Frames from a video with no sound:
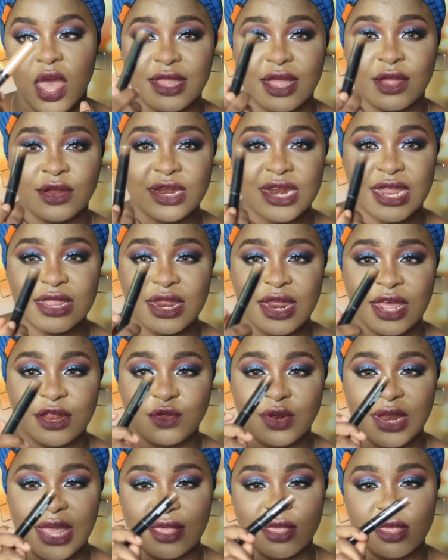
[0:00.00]
Another thing I
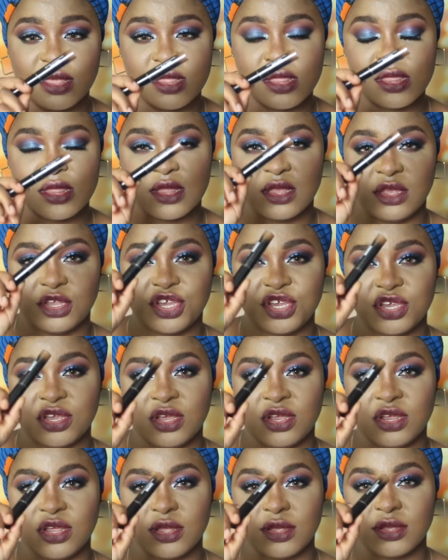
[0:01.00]
don't like is the
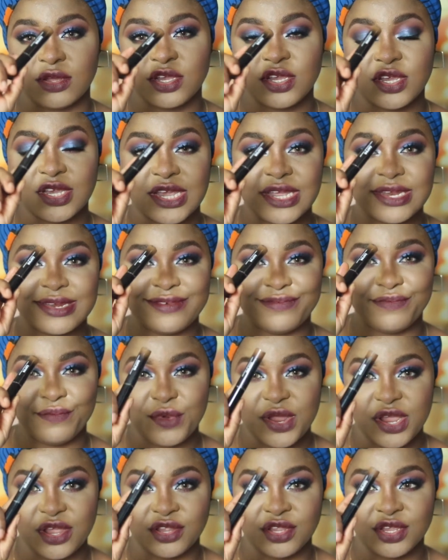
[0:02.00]
shade
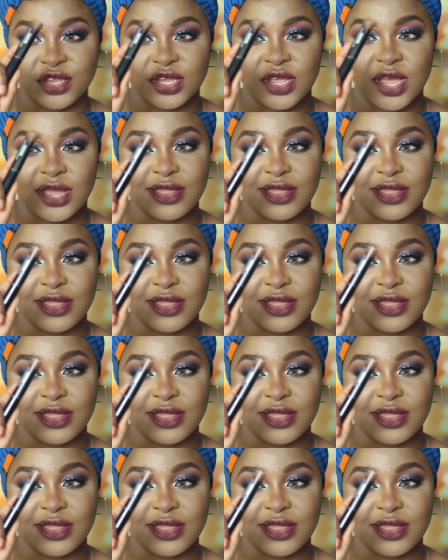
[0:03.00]
range.